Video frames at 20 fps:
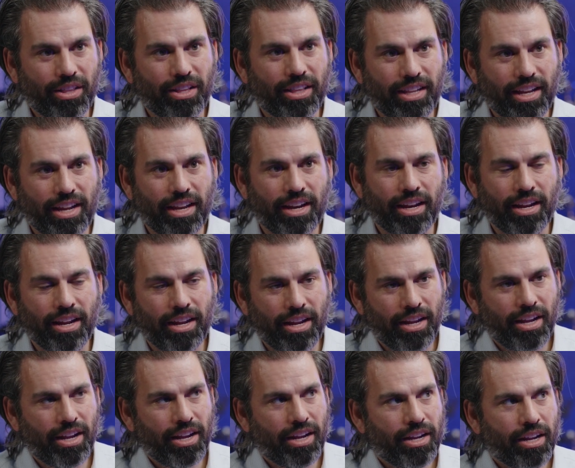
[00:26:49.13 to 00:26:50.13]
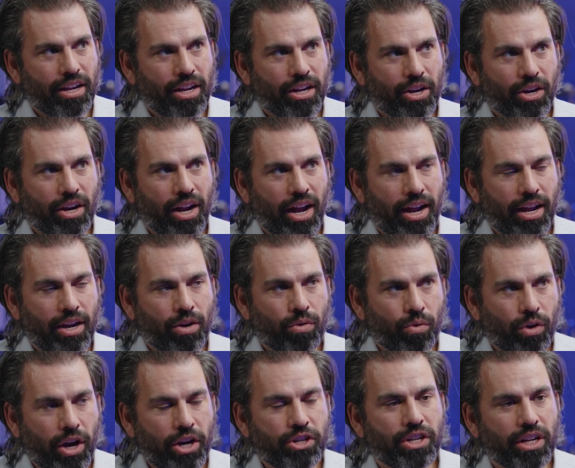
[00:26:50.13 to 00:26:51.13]
then you're not
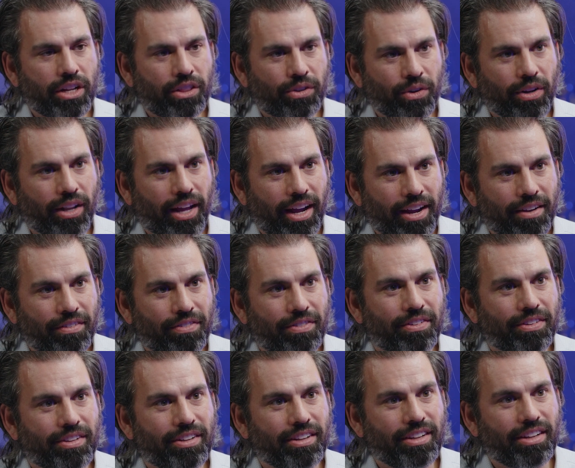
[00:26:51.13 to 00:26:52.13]
rushing through life,